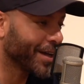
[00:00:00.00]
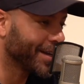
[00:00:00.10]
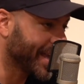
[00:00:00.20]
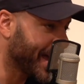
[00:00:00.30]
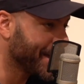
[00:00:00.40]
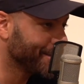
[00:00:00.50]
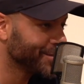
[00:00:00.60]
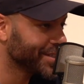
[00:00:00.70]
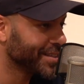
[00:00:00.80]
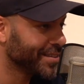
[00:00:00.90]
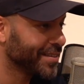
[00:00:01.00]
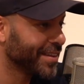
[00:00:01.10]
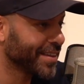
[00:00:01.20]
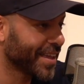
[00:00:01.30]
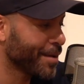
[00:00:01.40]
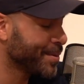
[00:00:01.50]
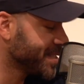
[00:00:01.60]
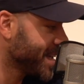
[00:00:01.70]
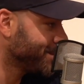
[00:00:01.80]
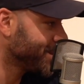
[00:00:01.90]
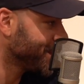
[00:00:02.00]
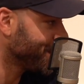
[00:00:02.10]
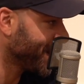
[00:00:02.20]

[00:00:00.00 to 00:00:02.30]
gunning games and keeping tabs on the